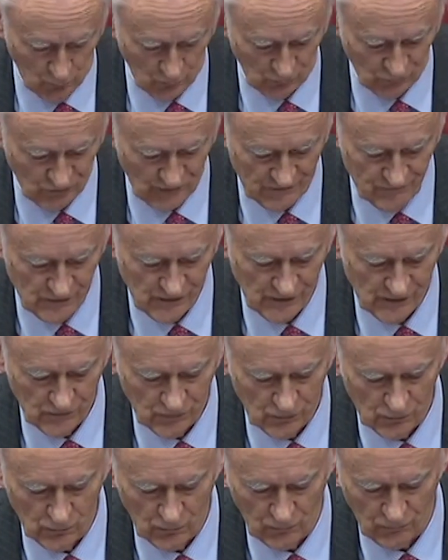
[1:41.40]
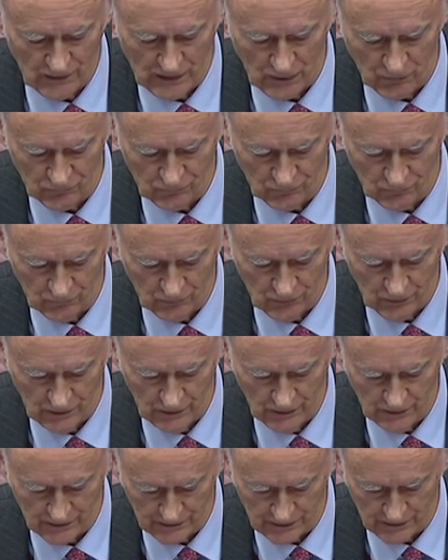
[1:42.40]
was 72,000
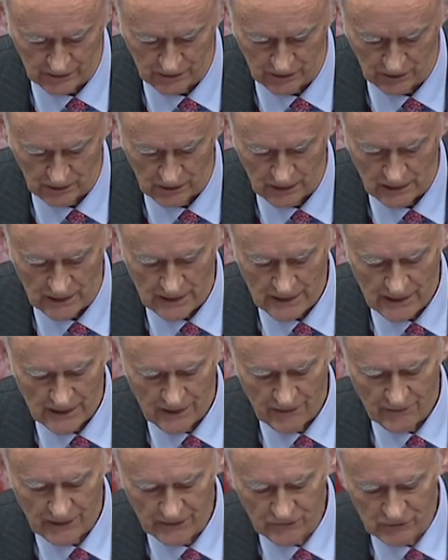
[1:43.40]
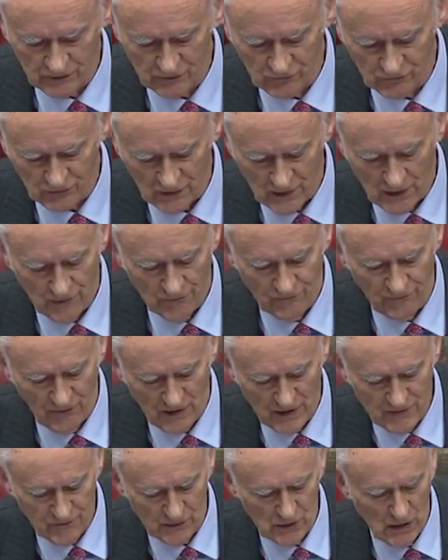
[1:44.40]
a year. That is
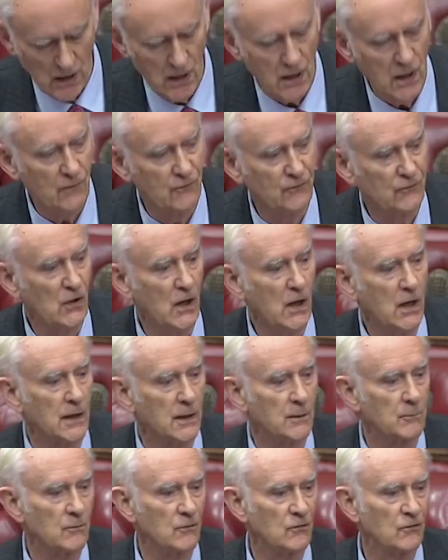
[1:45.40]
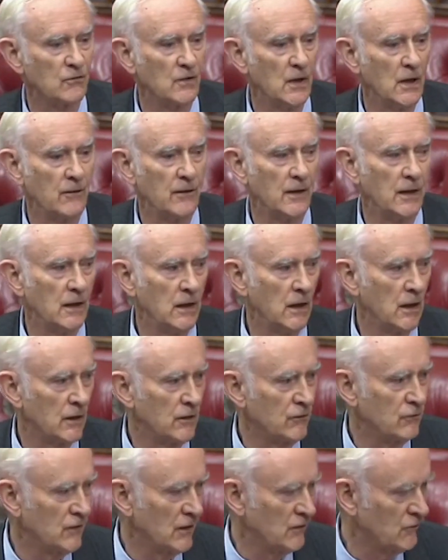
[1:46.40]
5.5 times their
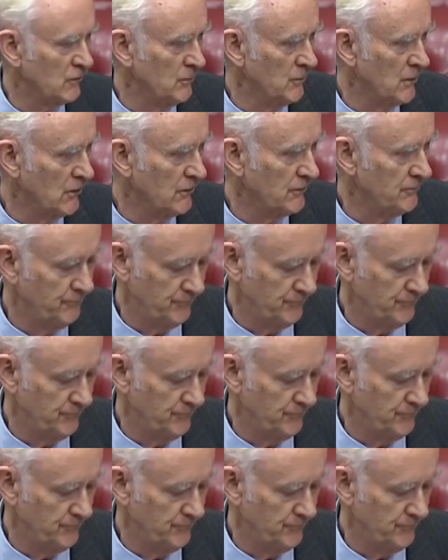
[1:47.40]
highest estimate.